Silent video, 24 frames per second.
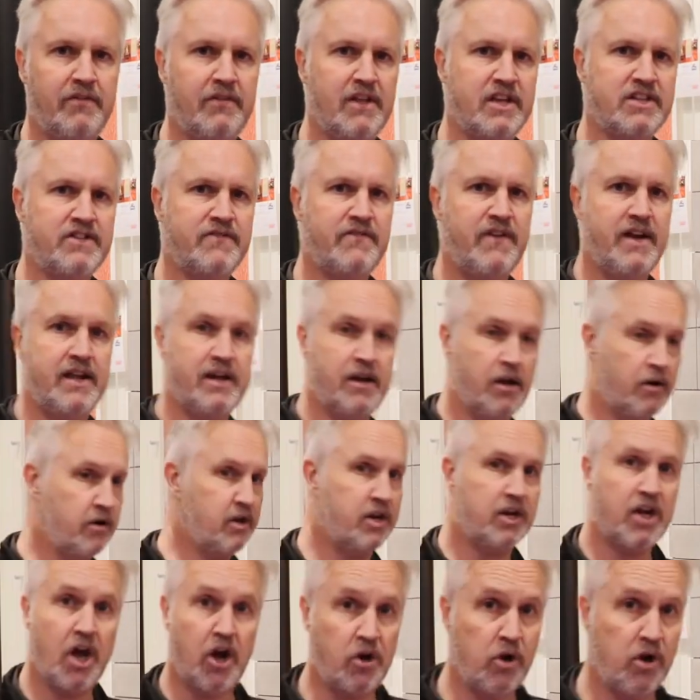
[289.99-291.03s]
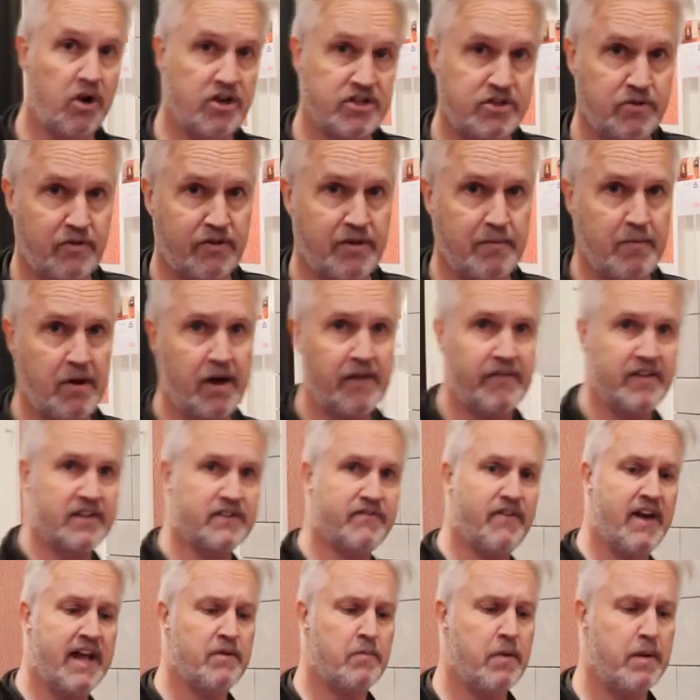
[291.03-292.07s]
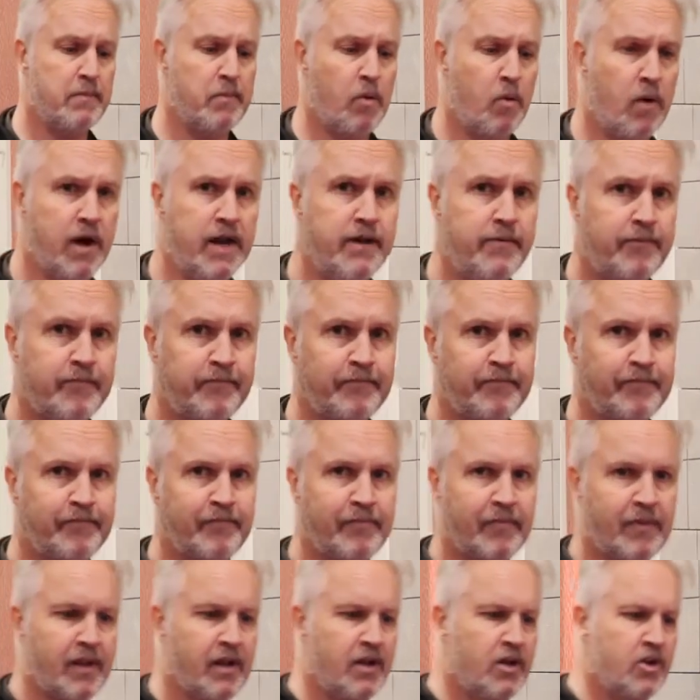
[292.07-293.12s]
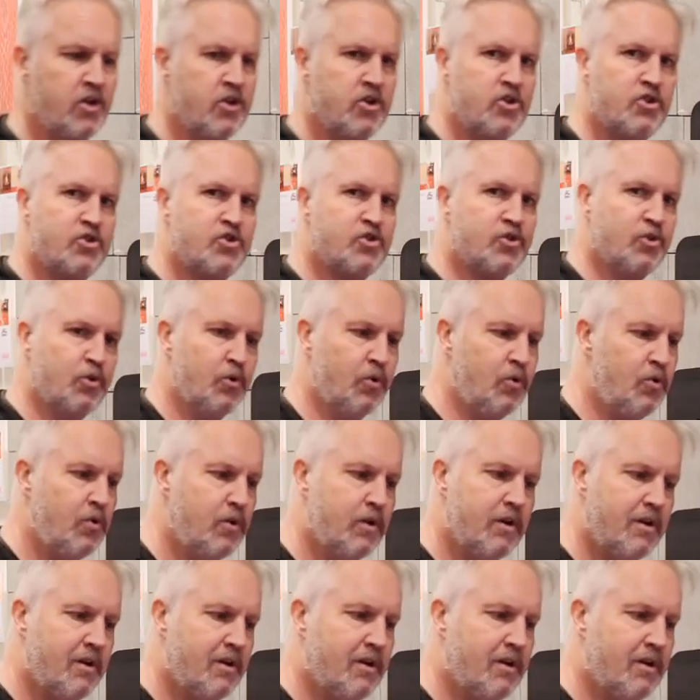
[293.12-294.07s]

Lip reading: That's fan, I'm going to go closer with the mic. That's fan number 1, 2,